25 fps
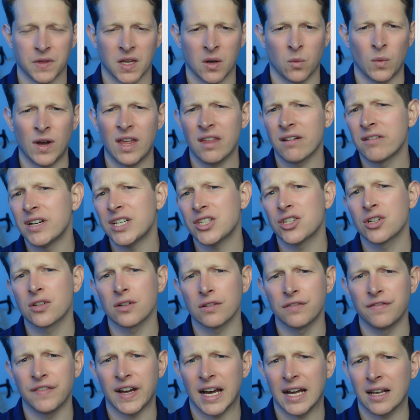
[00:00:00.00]
Whether it's
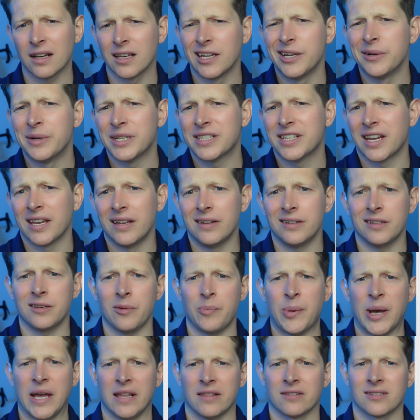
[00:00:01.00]
good value, it's going to
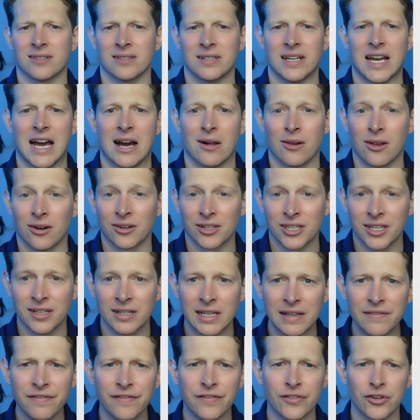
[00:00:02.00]
depend on how long you
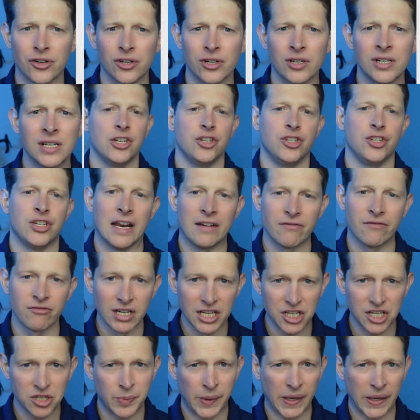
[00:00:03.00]
live for.
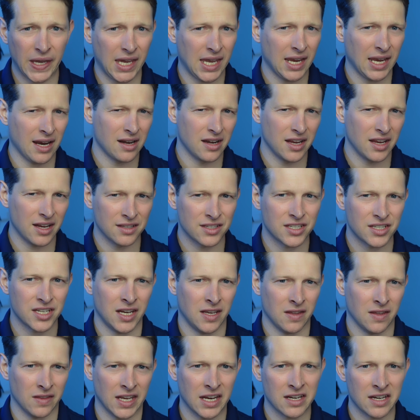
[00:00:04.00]
Generally speaking, and you can see
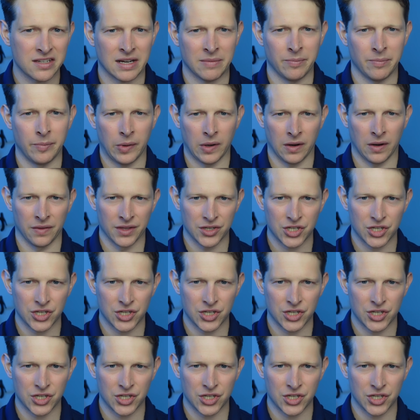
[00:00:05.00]
in the example on the